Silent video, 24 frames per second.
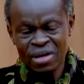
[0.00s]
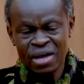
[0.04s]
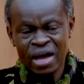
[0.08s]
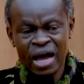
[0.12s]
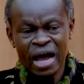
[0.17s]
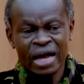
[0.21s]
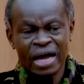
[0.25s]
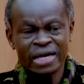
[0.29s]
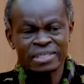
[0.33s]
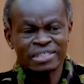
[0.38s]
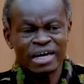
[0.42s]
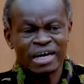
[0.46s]

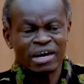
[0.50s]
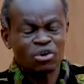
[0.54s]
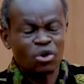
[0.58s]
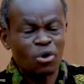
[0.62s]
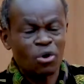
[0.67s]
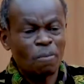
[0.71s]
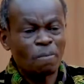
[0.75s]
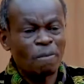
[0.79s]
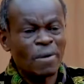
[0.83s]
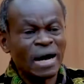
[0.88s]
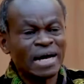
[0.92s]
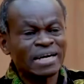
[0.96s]
as a
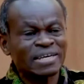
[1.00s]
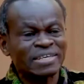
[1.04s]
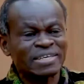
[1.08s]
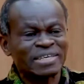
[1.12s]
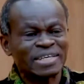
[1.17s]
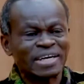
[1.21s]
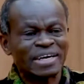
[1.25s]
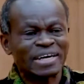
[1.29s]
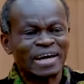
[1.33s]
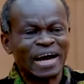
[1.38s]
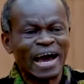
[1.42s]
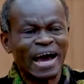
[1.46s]

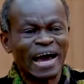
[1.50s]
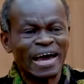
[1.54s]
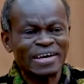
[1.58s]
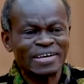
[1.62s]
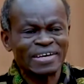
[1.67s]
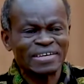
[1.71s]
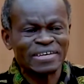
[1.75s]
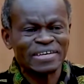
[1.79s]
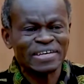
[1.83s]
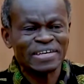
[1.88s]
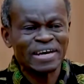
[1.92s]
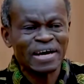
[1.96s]
romantic
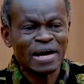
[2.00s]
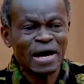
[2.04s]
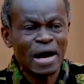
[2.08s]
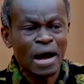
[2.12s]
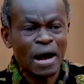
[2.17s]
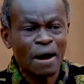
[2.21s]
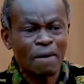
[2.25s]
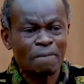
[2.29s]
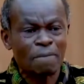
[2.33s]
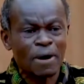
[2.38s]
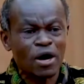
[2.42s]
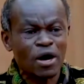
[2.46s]

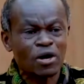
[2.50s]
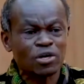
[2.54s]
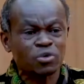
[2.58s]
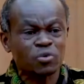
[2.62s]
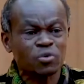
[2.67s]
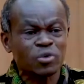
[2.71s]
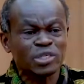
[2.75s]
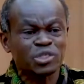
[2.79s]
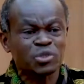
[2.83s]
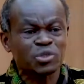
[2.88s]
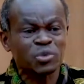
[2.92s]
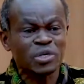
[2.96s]
idea about
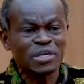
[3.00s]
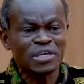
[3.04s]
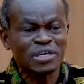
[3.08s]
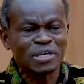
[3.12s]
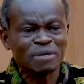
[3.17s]
which we